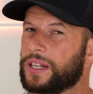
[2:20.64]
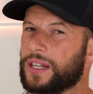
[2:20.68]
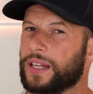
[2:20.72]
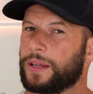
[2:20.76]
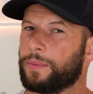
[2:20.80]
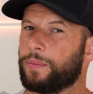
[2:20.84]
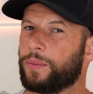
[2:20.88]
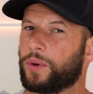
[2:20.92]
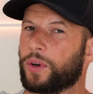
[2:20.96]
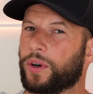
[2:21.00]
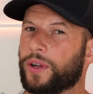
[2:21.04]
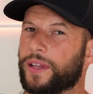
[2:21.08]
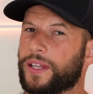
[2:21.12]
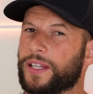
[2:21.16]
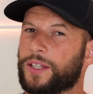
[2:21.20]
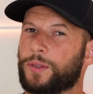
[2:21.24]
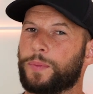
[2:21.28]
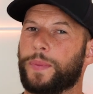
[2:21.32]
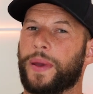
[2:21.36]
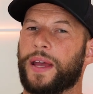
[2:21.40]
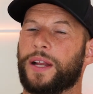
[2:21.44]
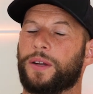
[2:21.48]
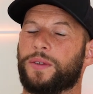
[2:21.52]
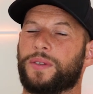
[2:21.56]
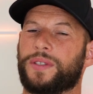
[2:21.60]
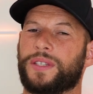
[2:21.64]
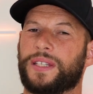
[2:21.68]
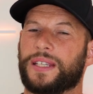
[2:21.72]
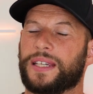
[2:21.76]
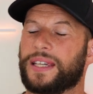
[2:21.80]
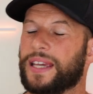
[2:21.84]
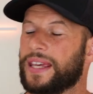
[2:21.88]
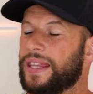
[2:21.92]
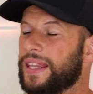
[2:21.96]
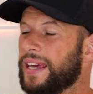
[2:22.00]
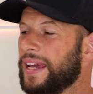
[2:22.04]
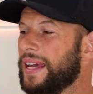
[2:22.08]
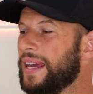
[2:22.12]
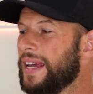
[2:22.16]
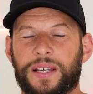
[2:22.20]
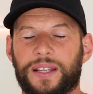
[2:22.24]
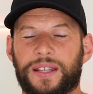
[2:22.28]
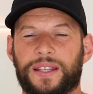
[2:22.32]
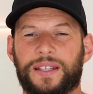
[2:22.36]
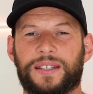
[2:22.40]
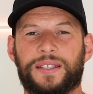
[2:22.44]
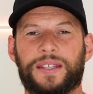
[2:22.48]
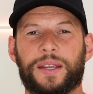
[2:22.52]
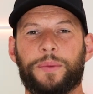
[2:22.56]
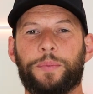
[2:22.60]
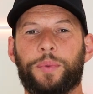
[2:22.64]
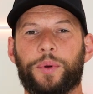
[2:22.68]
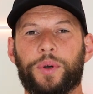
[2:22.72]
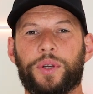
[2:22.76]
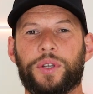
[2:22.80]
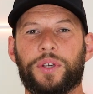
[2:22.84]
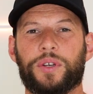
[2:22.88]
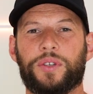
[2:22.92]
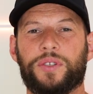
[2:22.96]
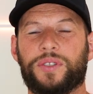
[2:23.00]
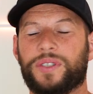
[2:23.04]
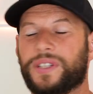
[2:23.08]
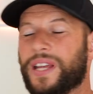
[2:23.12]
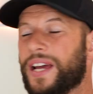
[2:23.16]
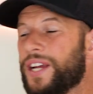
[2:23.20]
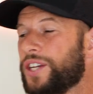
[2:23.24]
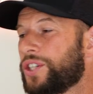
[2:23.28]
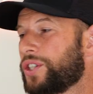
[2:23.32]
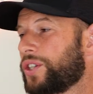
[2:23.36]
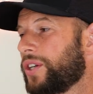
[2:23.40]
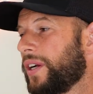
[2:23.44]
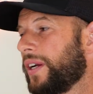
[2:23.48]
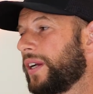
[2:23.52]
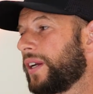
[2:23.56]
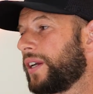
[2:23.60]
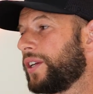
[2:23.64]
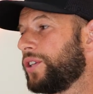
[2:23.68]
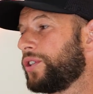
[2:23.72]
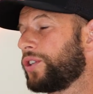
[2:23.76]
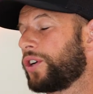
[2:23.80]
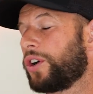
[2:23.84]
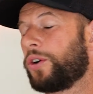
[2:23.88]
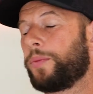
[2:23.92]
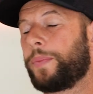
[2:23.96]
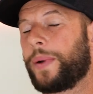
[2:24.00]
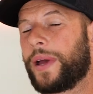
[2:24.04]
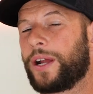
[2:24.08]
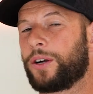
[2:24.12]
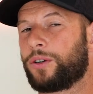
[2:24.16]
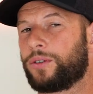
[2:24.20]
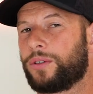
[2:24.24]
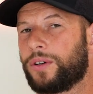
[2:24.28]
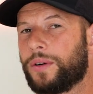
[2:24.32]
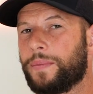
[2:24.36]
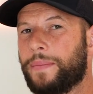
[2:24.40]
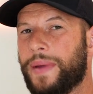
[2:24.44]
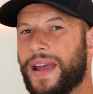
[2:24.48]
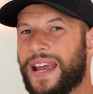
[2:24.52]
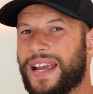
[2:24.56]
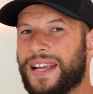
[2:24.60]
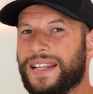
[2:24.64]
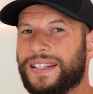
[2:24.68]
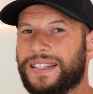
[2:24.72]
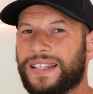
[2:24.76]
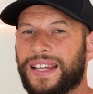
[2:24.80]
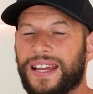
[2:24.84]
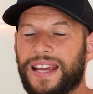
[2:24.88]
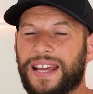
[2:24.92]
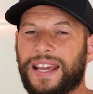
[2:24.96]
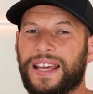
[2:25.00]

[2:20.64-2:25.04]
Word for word: clip more of these panels together. The simple to use touchscreen control panel remains.